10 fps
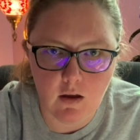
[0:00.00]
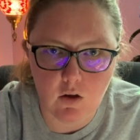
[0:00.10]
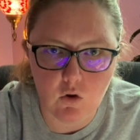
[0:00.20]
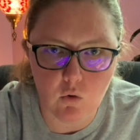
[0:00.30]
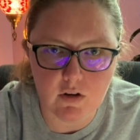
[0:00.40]

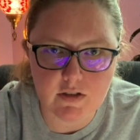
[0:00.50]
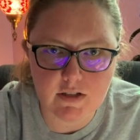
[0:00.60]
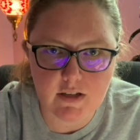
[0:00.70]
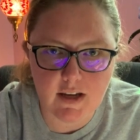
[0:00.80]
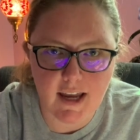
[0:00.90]

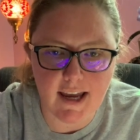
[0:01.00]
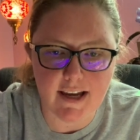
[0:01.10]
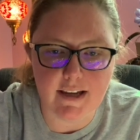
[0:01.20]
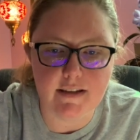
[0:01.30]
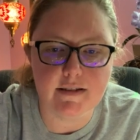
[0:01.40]
Quartz
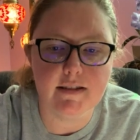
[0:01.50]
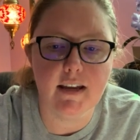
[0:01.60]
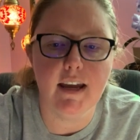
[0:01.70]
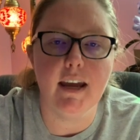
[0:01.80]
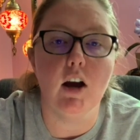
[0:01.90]
has
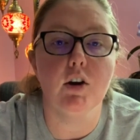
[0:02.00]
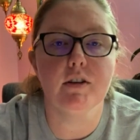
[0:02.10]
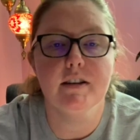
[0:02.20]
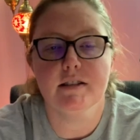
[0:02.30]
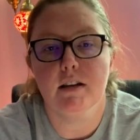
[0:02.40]
a
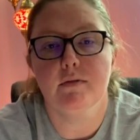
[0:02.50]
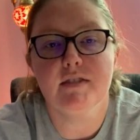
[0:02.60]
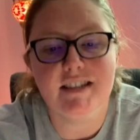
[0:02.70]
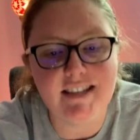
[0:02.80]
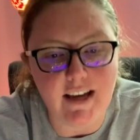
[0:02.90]
hardness of
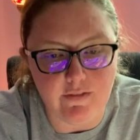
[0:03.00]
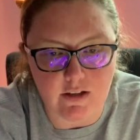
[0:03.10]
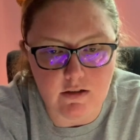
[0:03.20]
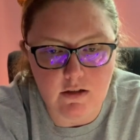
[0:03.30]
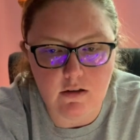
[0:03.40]

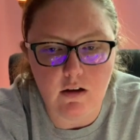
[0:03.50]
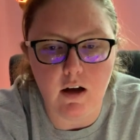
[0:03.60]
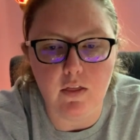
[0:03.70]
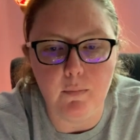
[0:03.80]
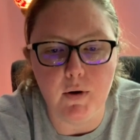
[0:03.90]
7
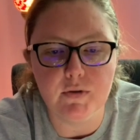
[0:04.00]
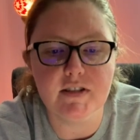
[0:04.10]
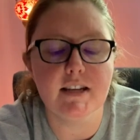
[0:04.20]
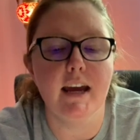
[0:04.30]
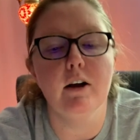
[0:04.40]
on the Mohs
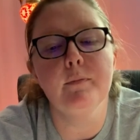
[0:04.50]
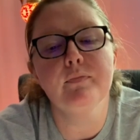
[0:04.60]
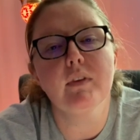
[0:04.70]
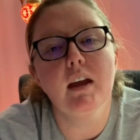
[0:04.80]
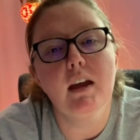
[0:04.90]
scale.
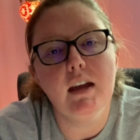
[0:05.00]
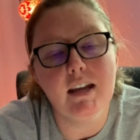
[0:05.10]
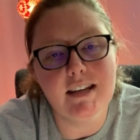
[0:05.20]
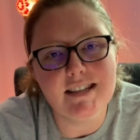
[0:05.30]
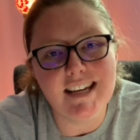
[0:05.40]
It
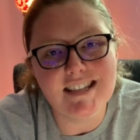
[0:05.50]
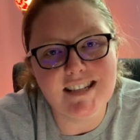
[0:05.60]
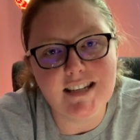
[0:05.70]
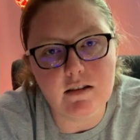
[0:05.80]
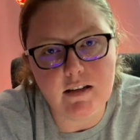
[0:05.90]
is a
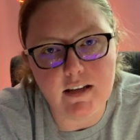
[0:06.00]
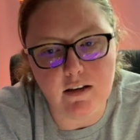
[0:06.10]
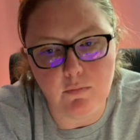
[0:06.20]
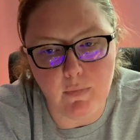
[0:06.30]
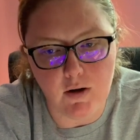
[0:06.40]

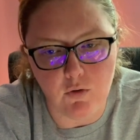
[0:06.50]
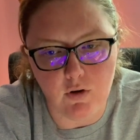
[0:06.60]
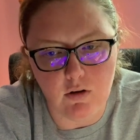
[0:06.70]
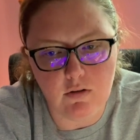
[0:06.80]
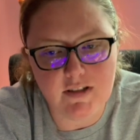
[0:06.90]
silicon
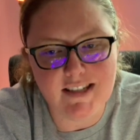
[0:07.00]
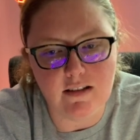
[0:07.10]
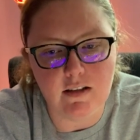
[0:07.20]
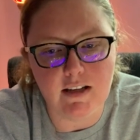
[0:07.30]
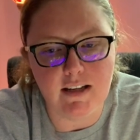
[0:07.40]
mineral,
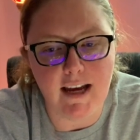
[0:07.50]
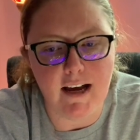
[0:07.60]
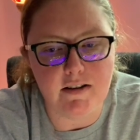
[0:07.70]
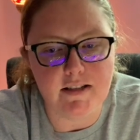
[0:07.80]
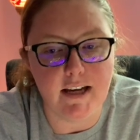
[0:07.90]
silicon
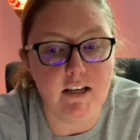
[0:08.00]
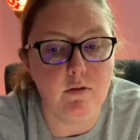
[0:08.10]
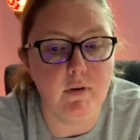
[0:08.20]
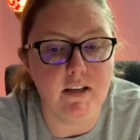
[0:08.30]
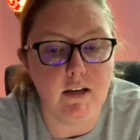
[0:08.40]
dioxide to
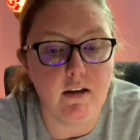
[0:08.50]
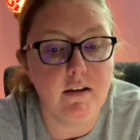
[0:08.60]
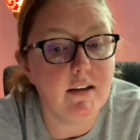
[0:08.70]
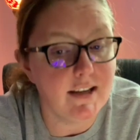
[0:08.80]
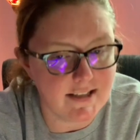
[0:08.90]
be
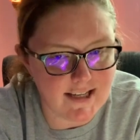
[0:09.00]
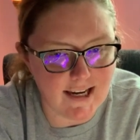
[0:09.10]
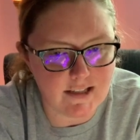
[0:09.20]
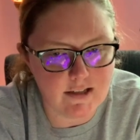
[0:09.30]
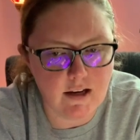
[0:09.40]

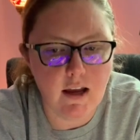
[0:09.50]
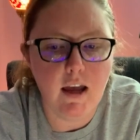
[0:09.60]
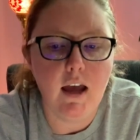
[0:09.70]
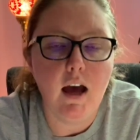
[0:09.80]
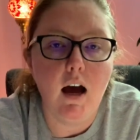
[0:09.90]
exact.
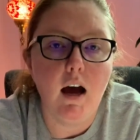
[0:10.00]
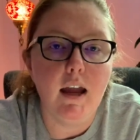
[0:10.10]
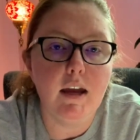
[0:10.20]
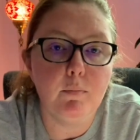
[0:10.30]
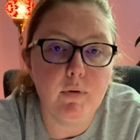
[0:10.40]

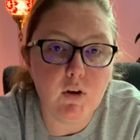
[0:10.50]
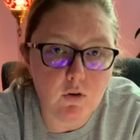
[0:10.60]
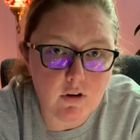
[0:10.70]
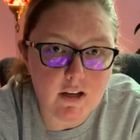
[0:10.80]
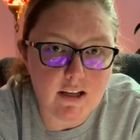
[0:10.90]

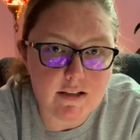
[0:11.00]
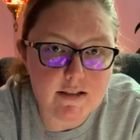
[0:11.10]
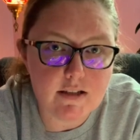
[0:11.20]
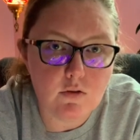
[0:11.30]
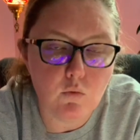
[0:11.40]

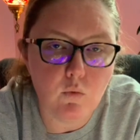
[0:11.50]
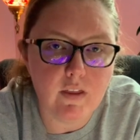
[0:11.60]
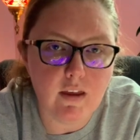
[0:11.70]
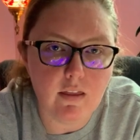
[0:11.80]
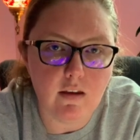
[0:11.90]
Impurities
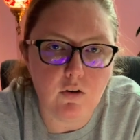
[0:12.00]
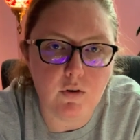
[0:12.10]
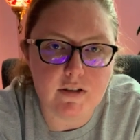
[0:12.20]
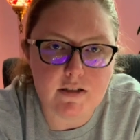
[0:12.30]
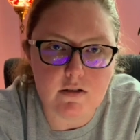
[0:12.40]
within the
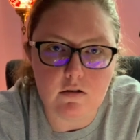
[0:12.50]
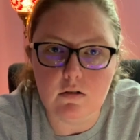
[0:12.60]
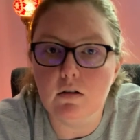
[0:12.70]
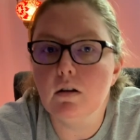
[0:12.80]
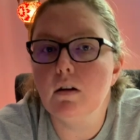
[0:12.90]
crystal